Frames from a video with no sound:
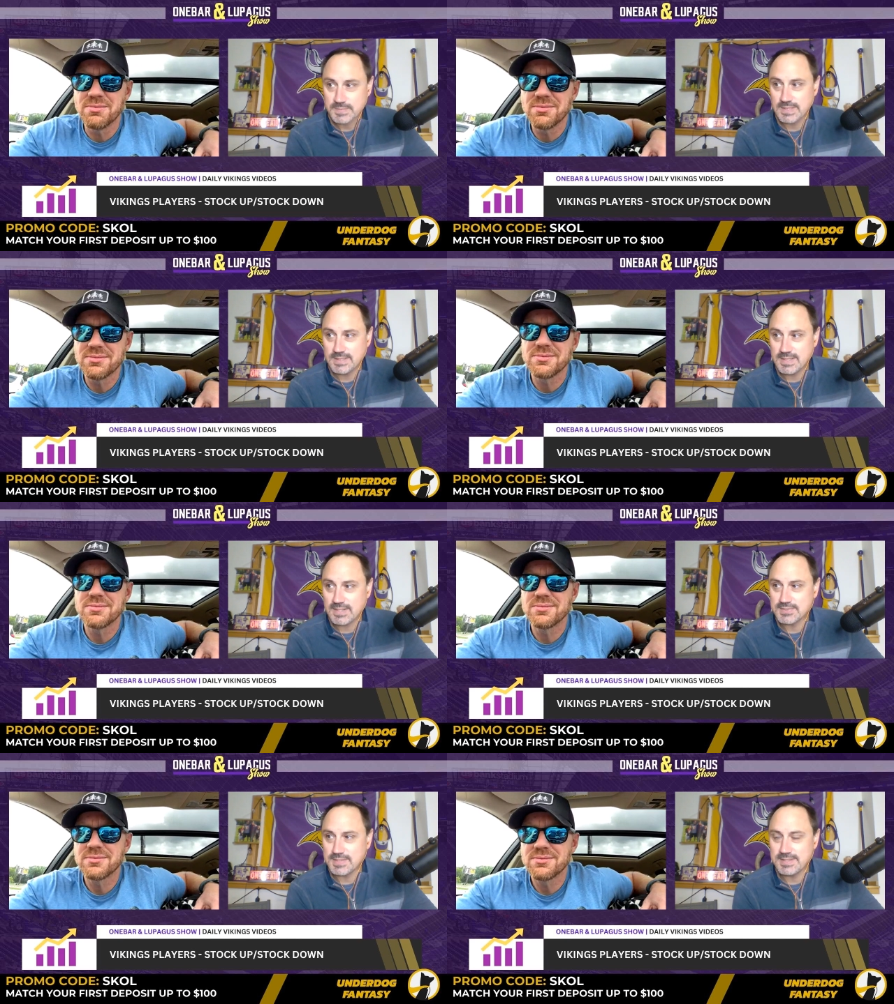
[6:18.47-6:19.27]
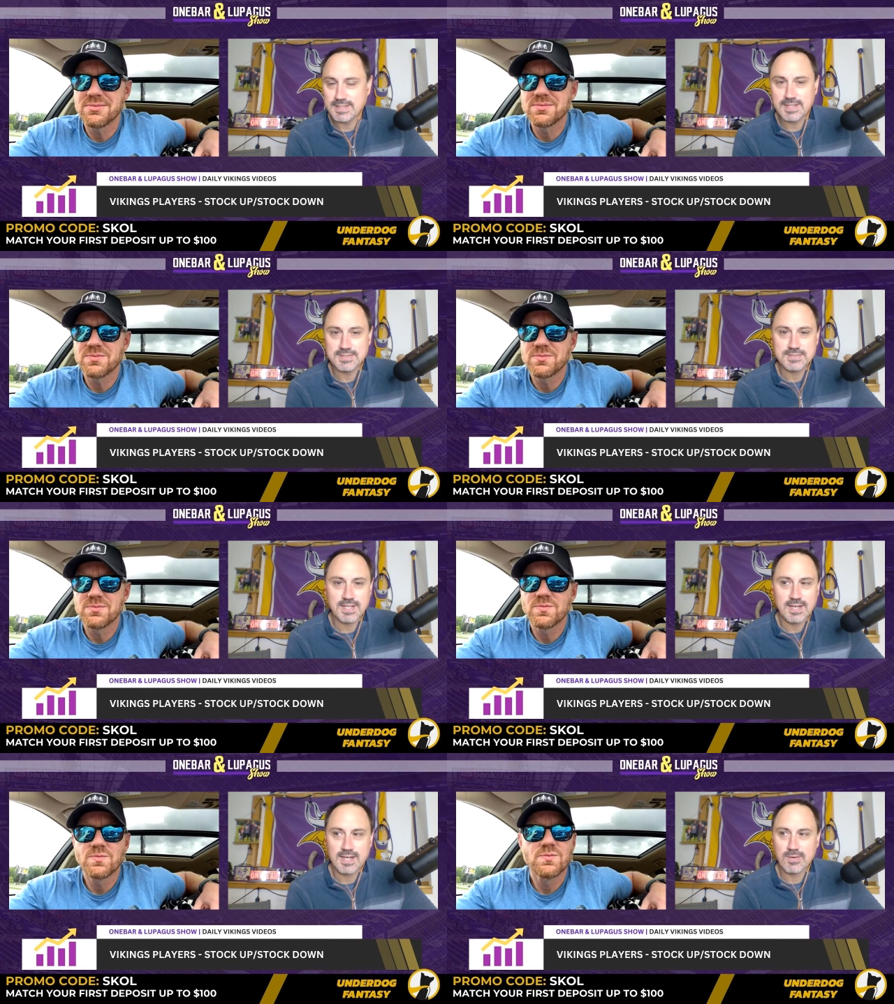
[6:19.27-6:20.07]
Speaker 1: He does. He does. Uh,
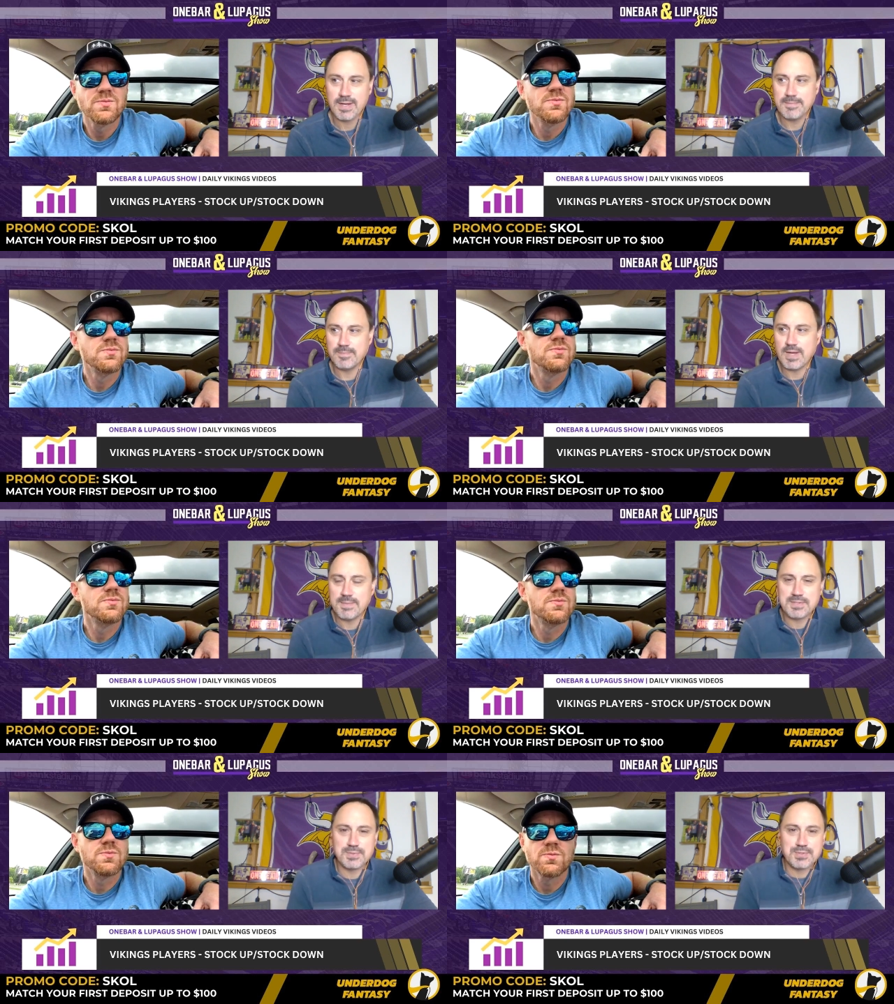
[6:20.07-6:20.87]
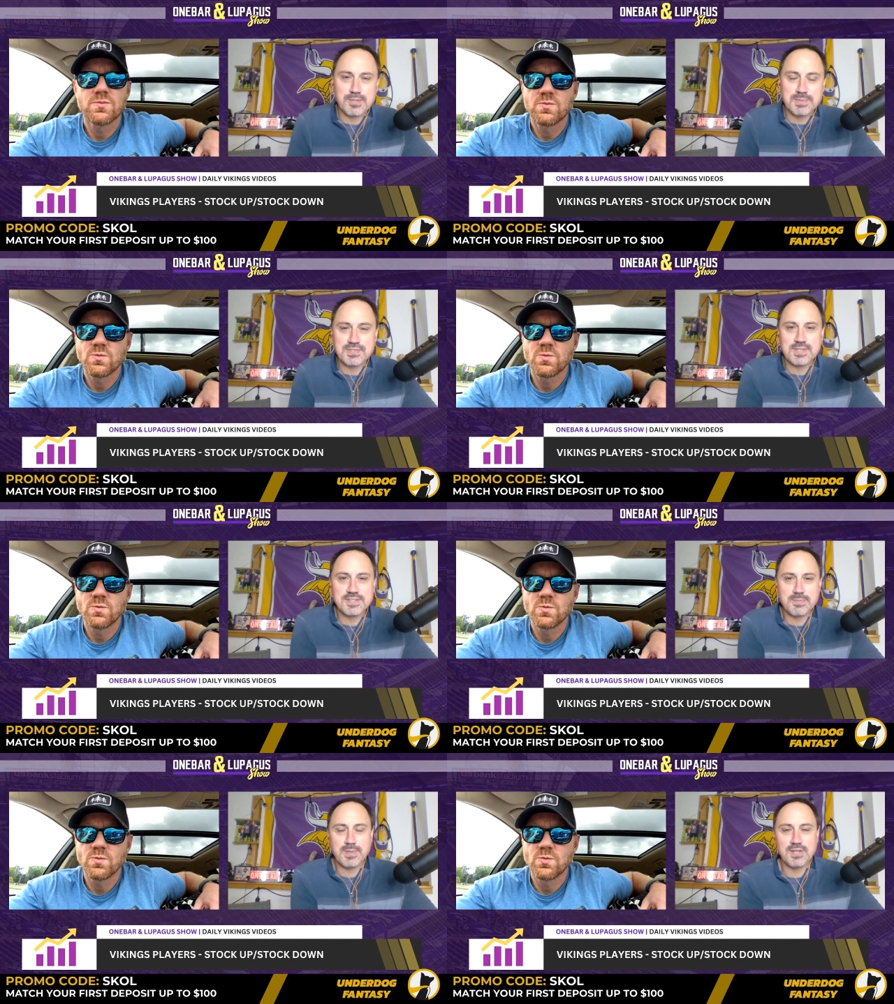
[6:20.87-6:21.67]
all right. I'm not so sure about the size
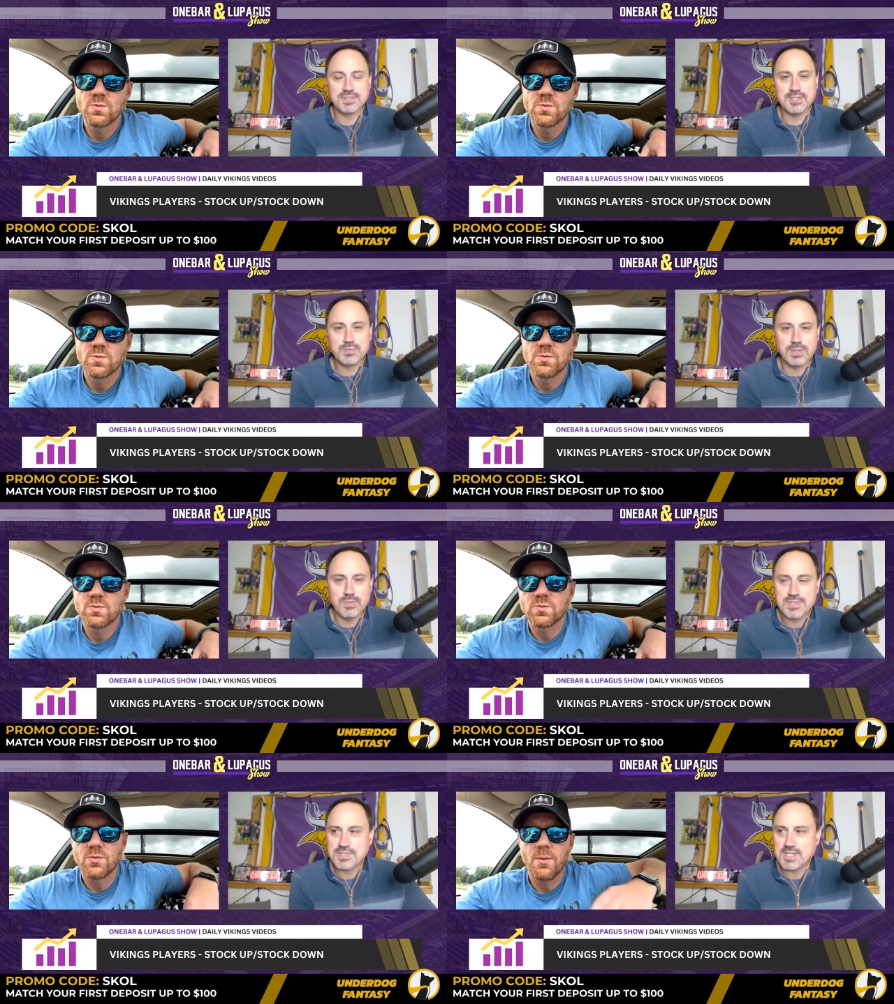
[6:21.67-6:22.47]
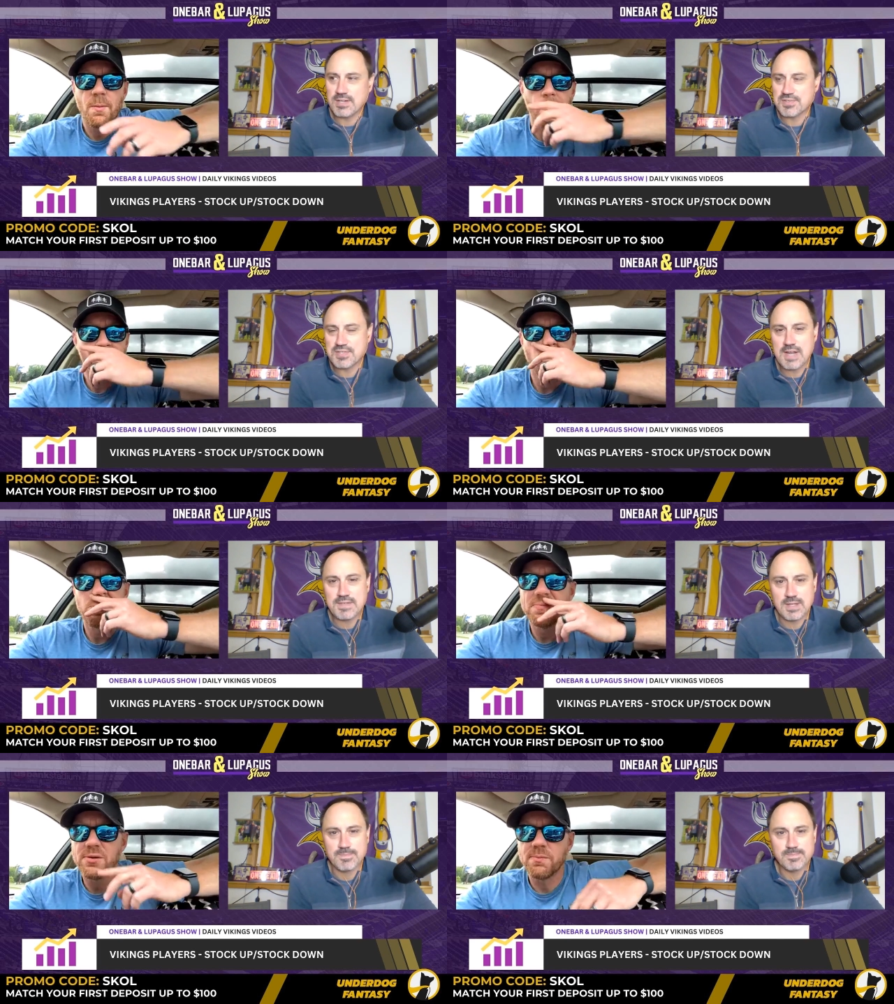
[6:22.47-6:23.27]
of the balls in this one. Lewis Cine our
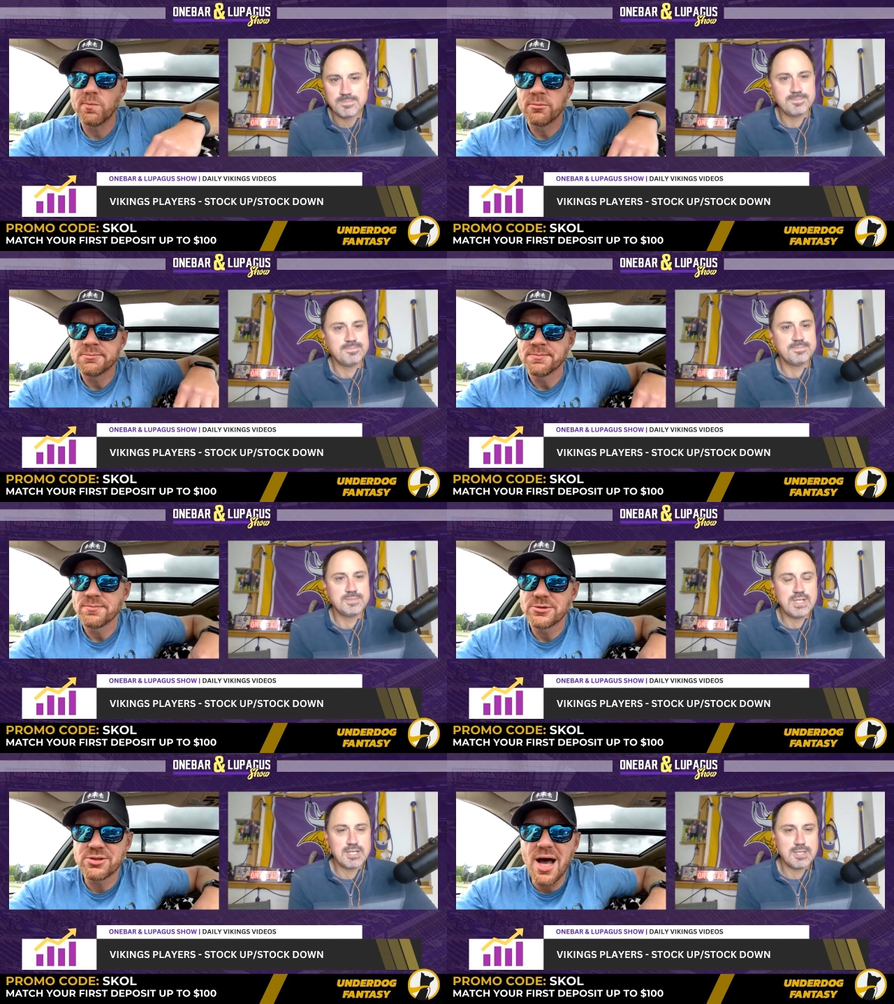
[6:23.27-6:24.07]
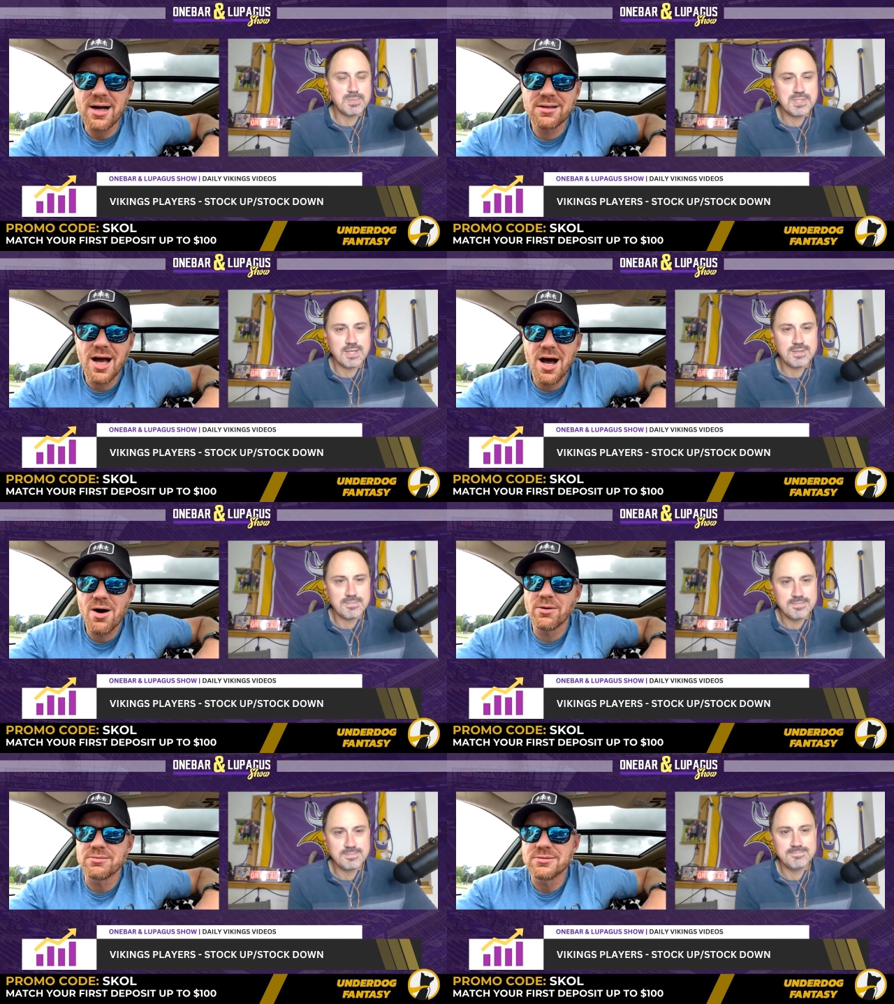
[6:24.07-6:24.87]
safety. Stock, stock up or stock?
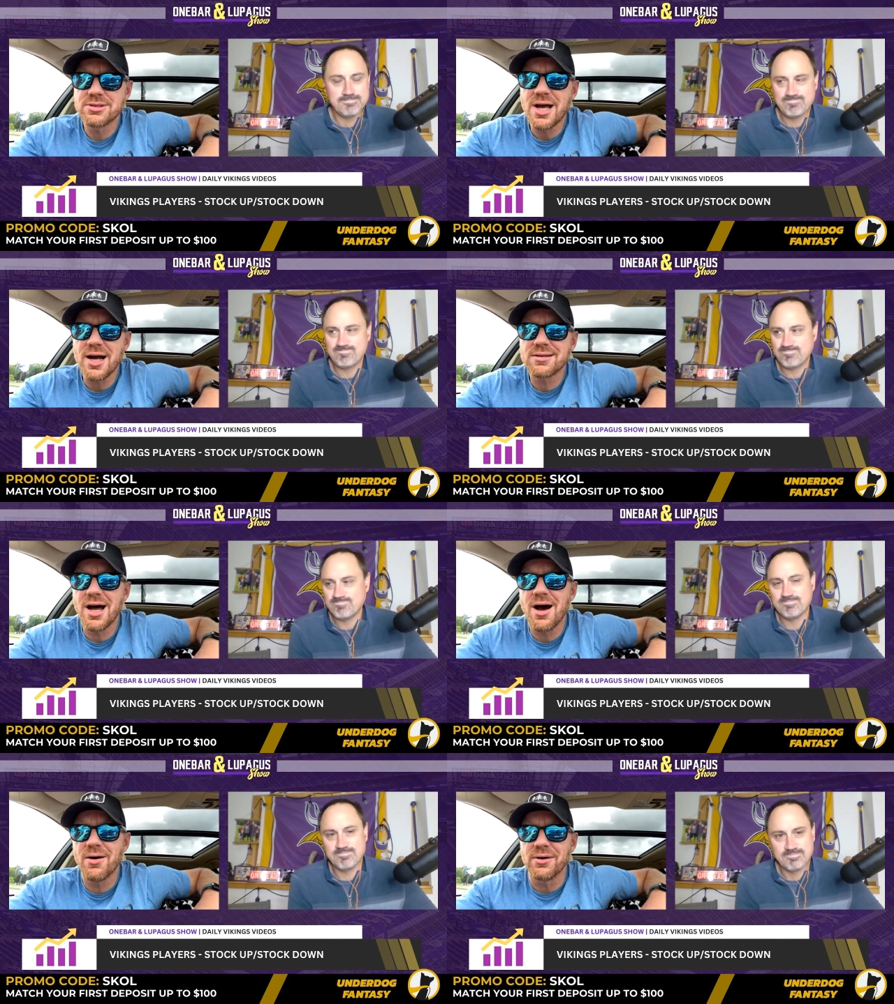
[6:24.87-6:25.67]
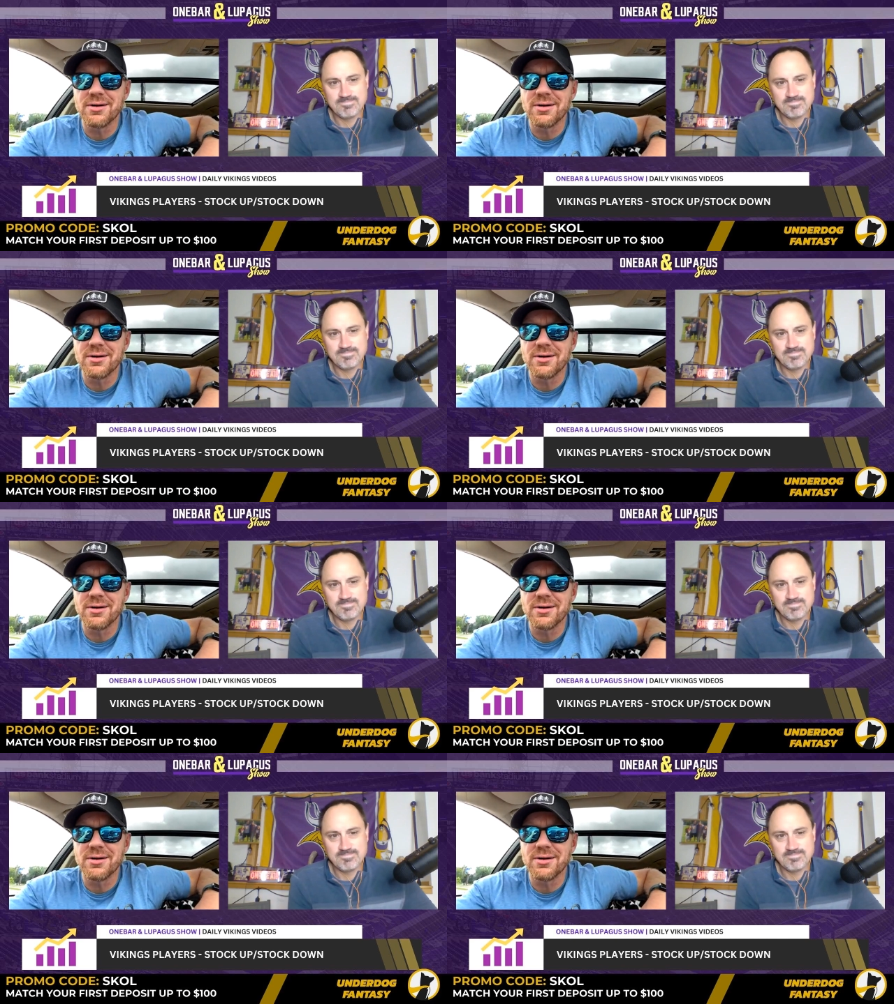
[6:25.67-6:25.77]
Speaker 2: Down. Stock down.